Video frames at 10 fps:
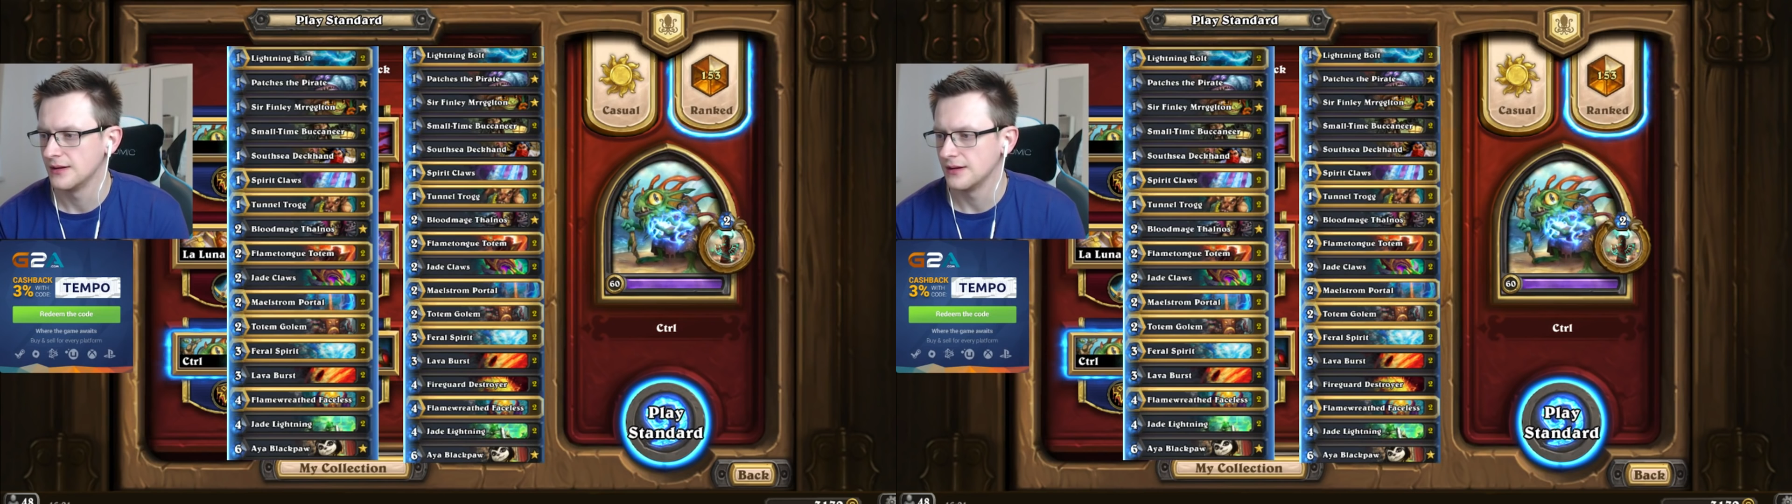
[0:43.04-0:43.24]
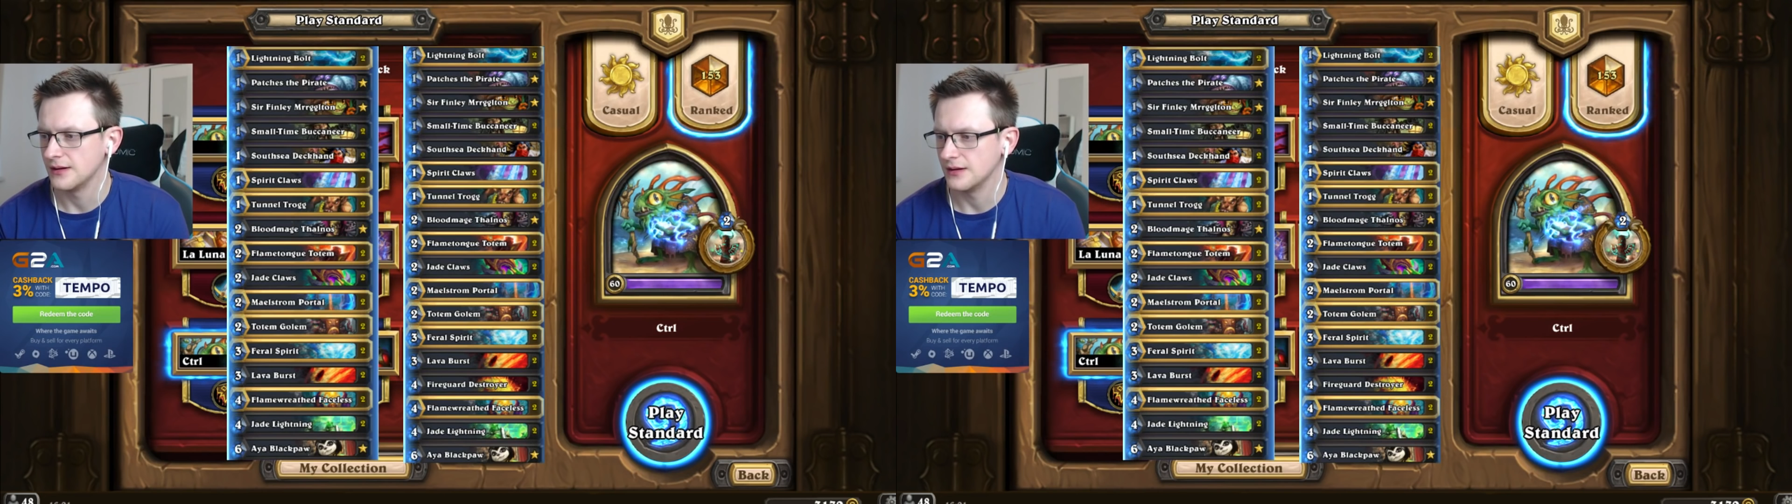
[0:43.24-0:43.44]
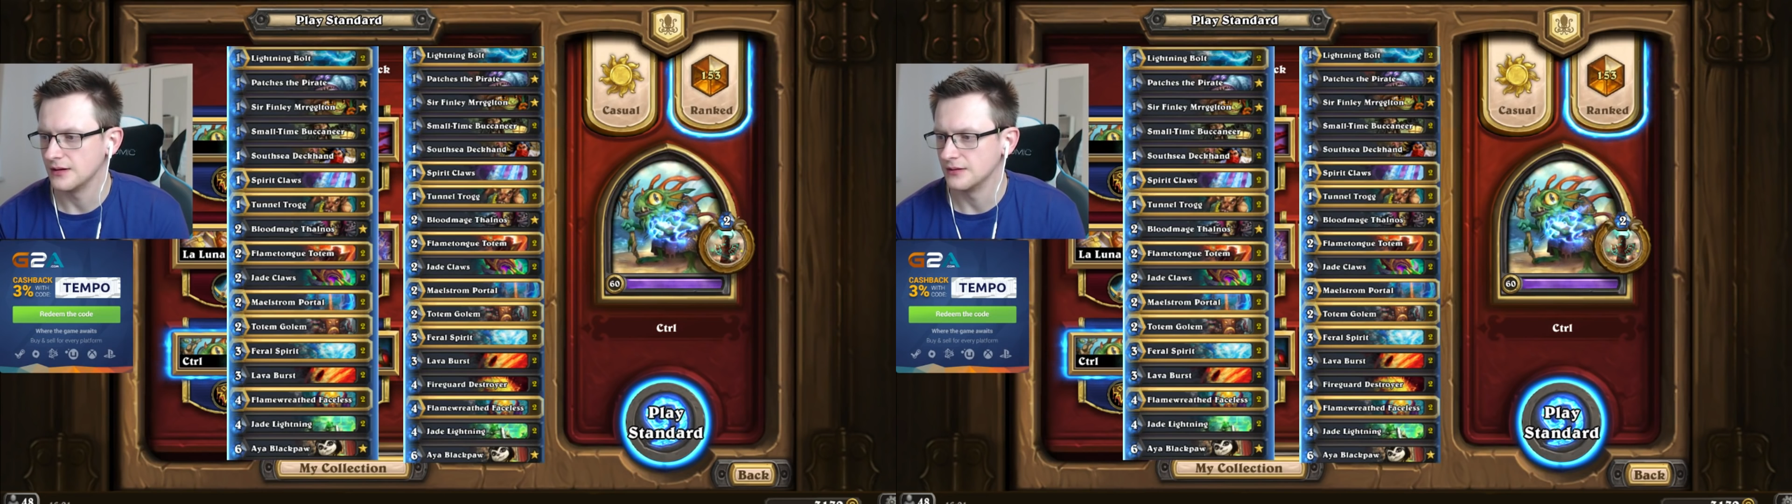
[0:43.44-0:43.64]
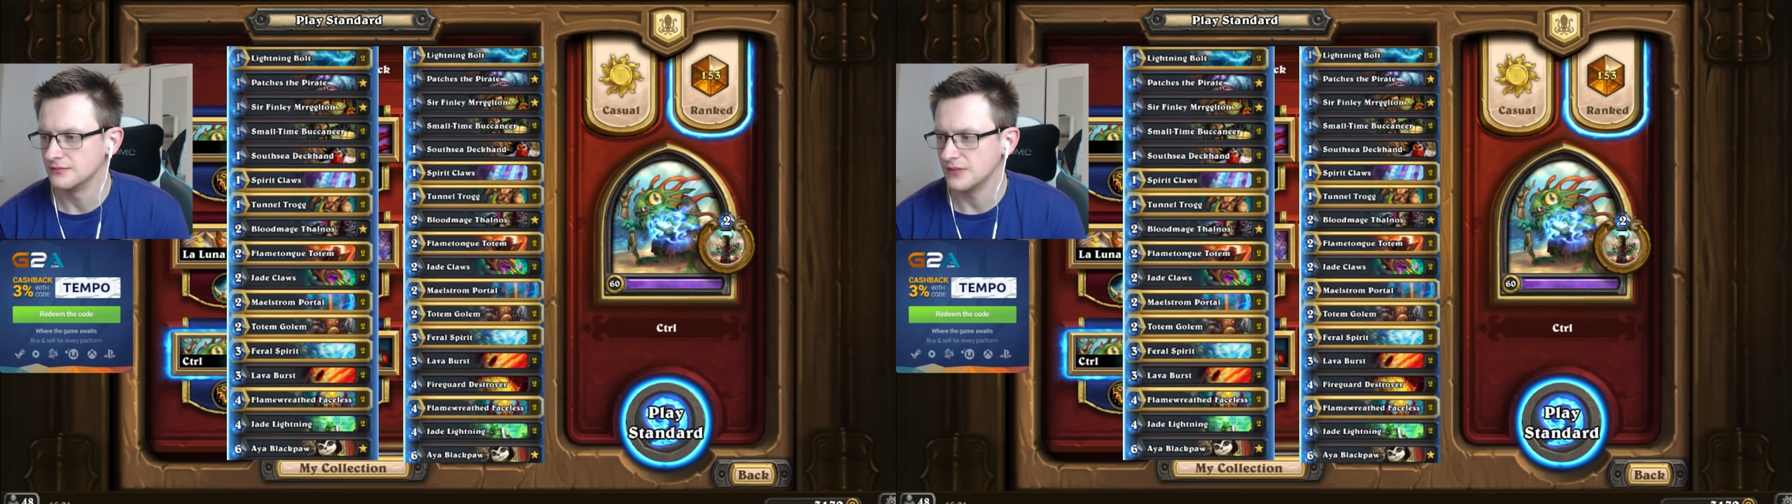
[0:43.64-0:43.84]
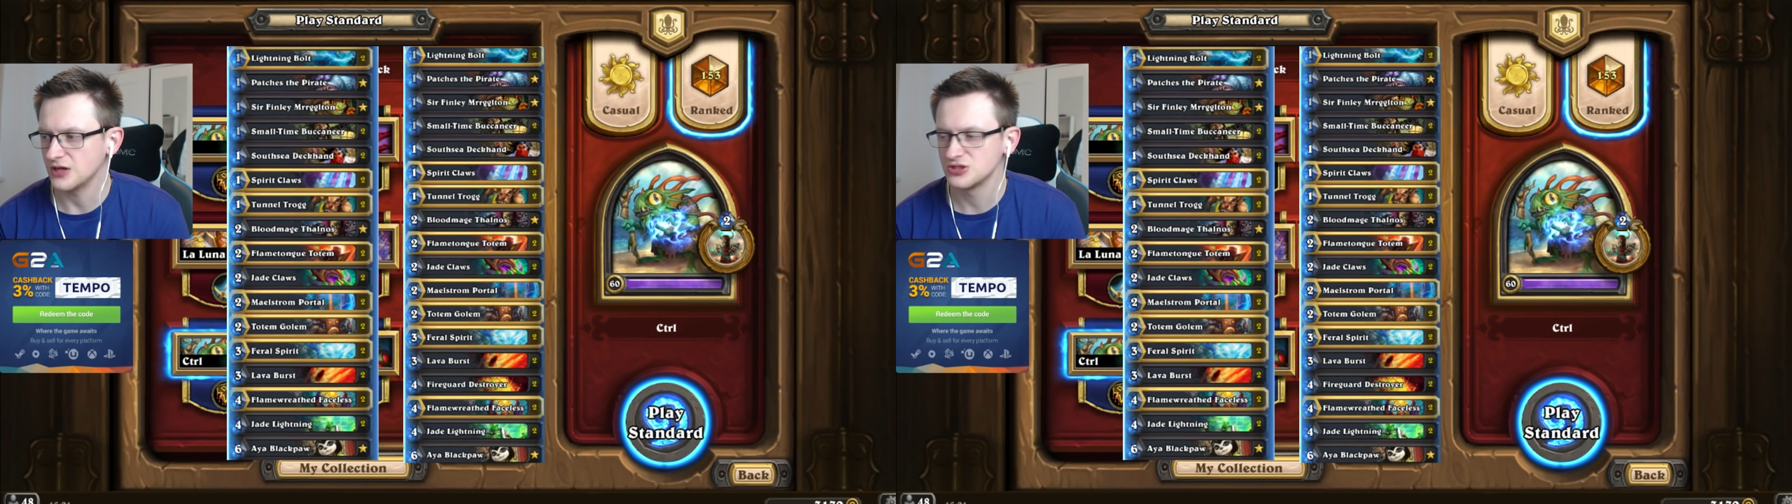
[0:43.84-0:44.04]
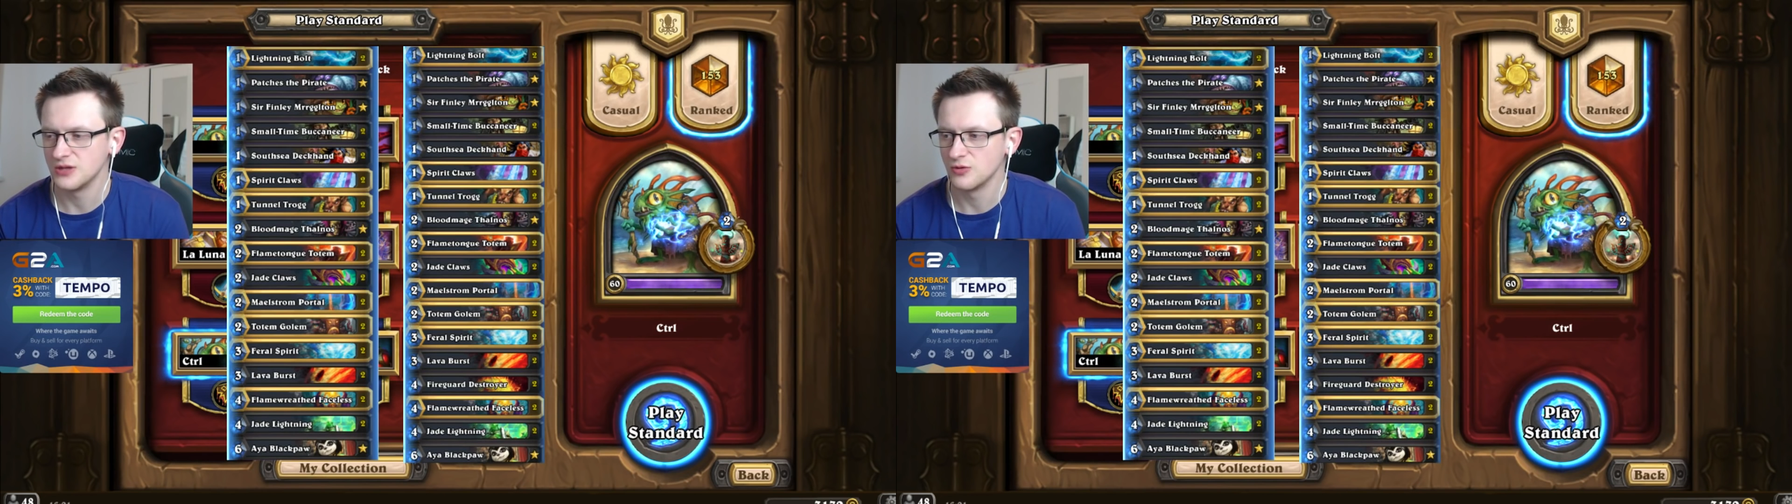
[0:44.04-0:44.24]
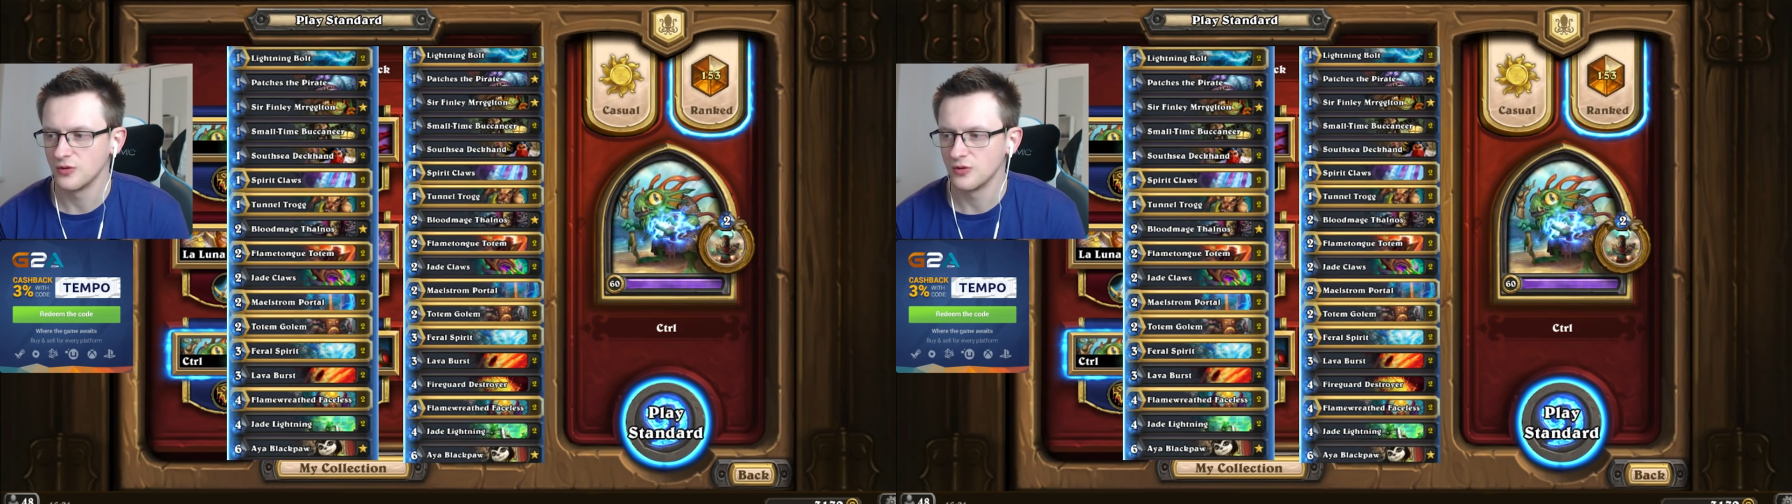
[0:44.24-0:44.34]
actually I'm going